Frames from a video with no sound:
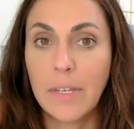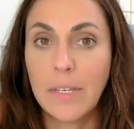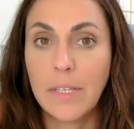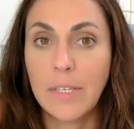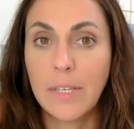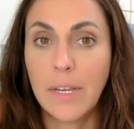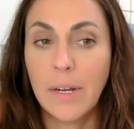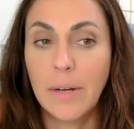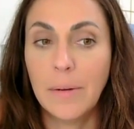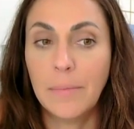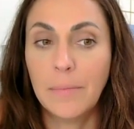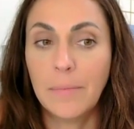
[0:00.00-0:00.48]

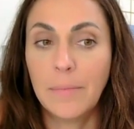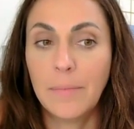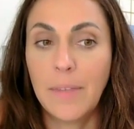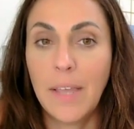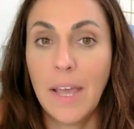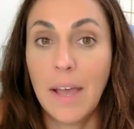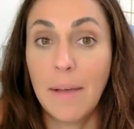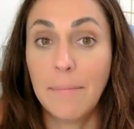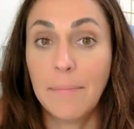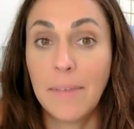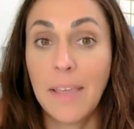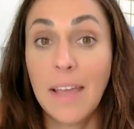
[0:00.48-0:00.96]
So
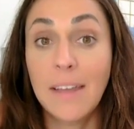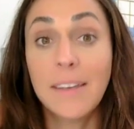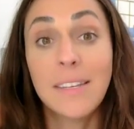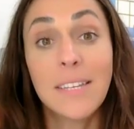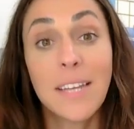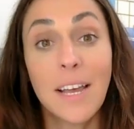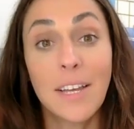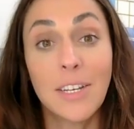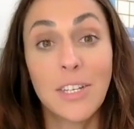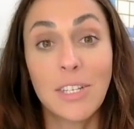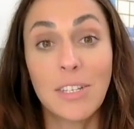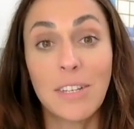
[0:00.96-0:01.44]
yeah, get
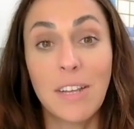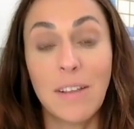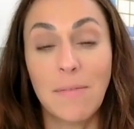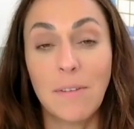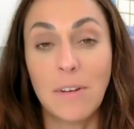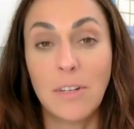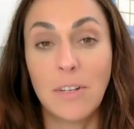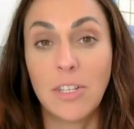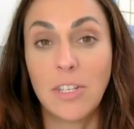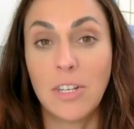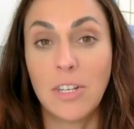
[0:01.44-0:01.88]
in touch if you're